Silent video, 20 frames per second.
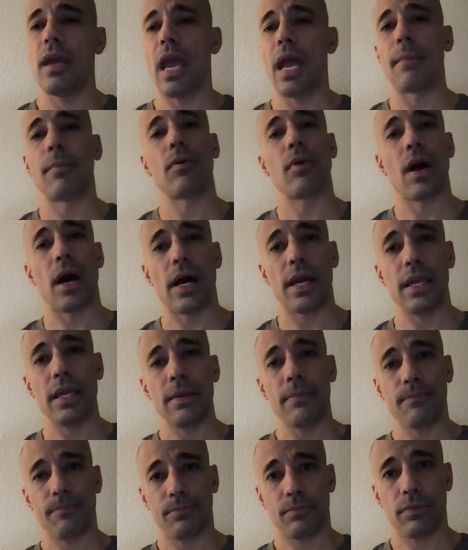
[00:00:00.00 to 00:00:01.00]
MRI,
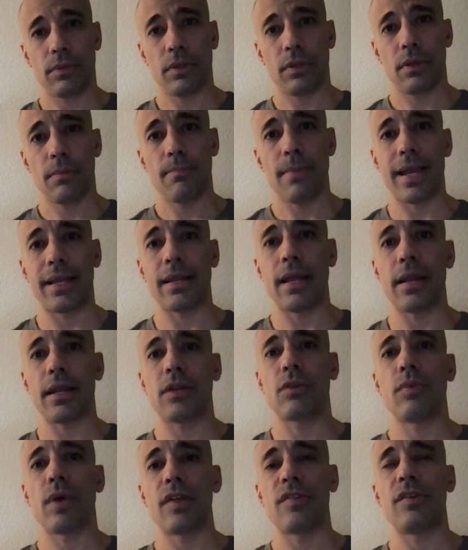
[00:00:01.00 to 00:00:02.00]

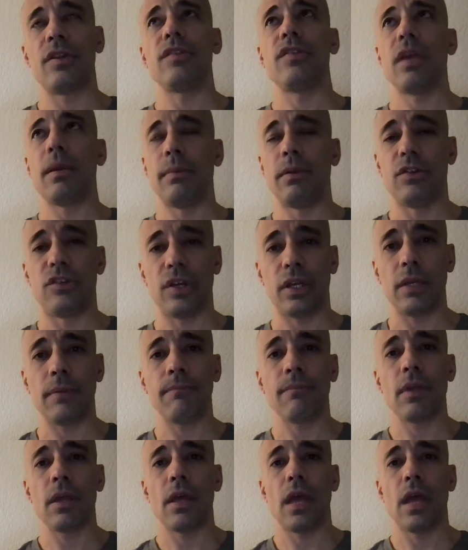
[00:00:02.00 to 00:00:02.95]
magnetic resonance imaging.